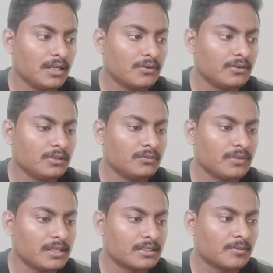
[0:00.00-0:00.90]
are going to
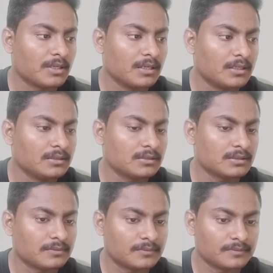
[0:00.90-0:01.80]
fill some
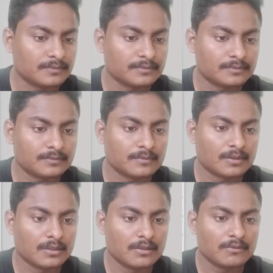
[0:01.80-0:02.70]
colors.
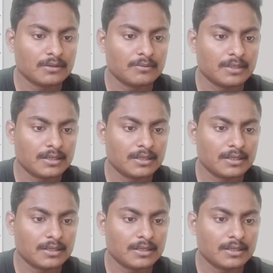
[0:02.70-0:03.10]
From the